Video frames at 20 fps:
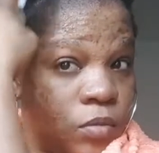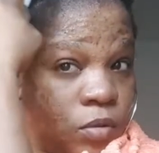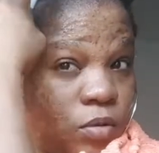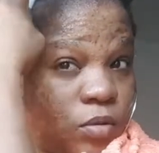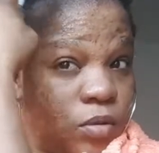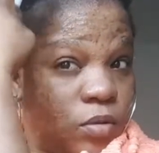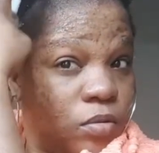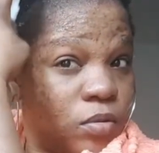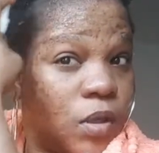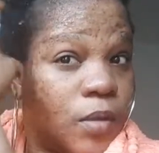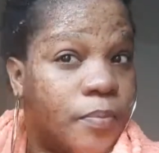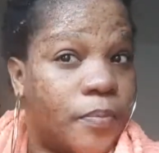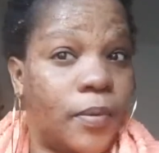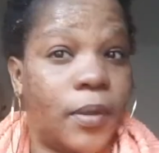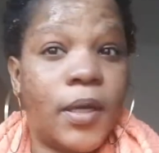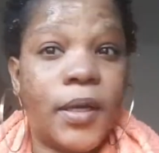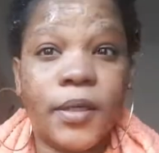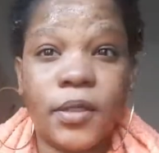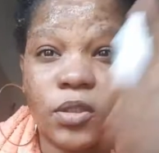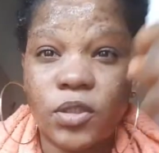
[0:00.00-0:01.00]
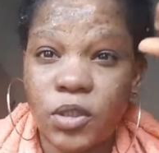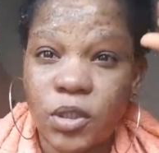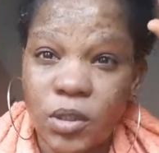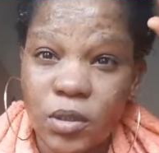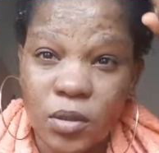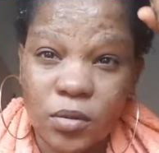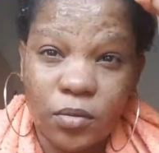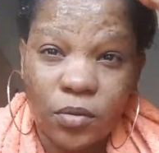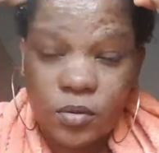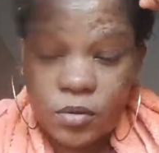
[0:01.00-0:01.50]
I want to apply a
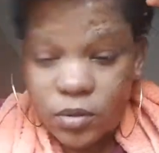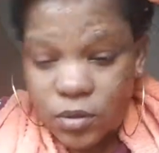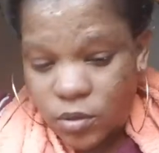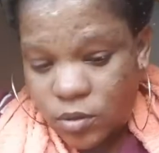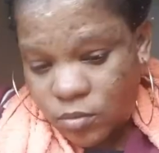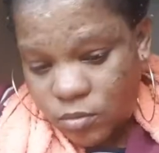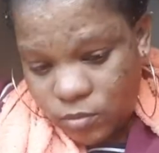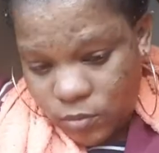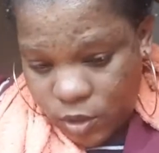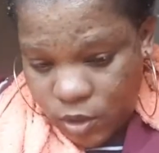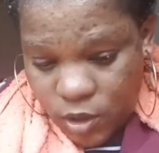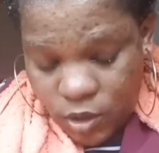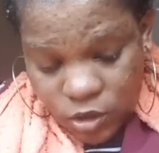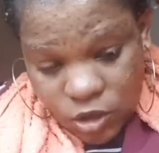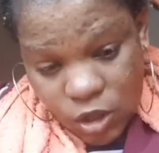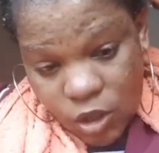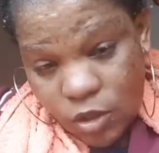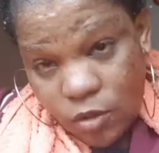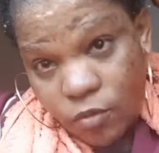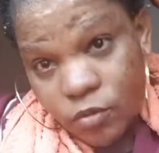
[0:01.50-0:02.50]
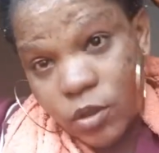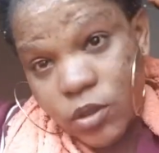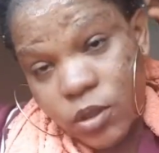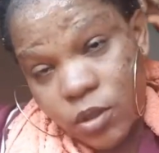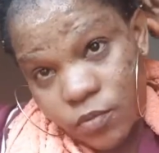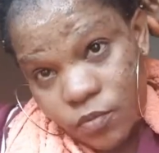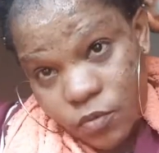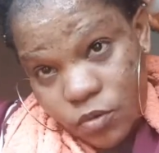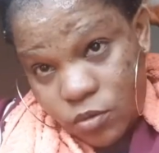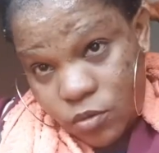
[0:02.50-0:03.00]
gentle
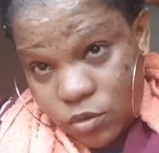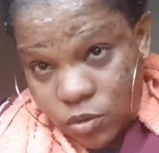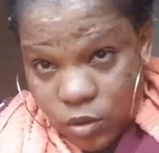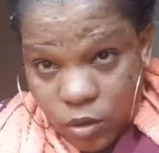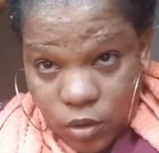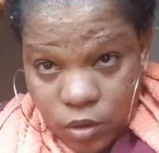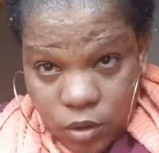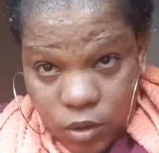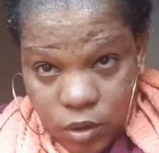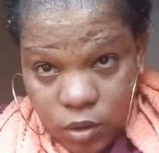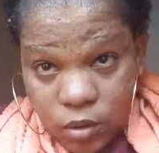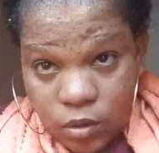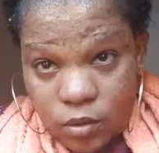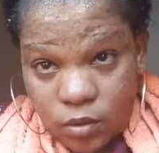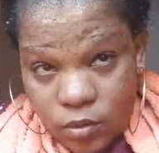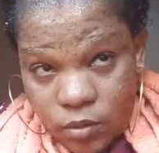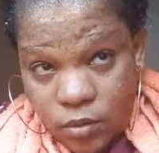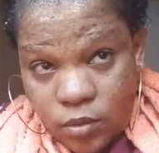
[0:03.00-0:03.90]
amount to your hair.